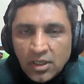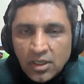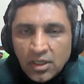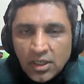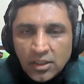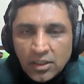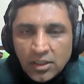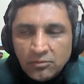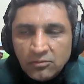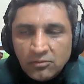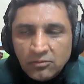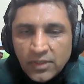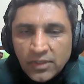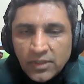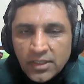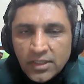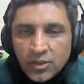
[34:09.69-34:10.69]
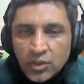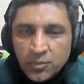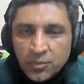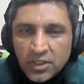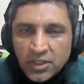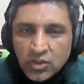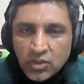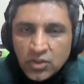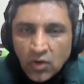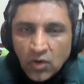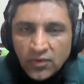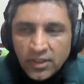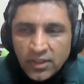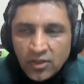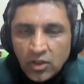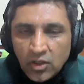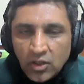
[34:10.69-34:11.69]
whether you speak softly or you
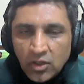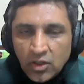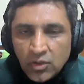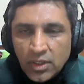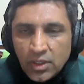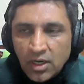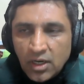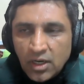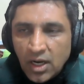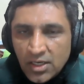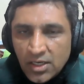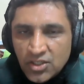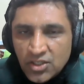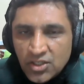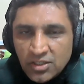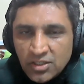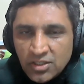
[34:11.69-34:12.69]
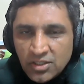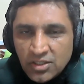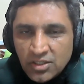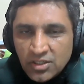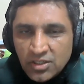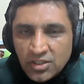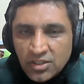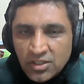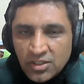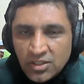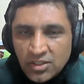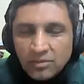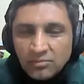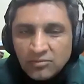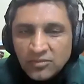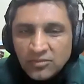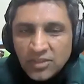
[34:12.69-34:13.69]
are harsh. So
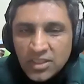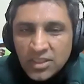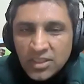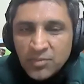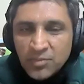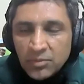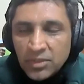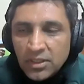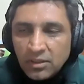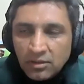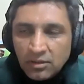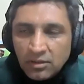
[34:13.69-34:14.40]
this may be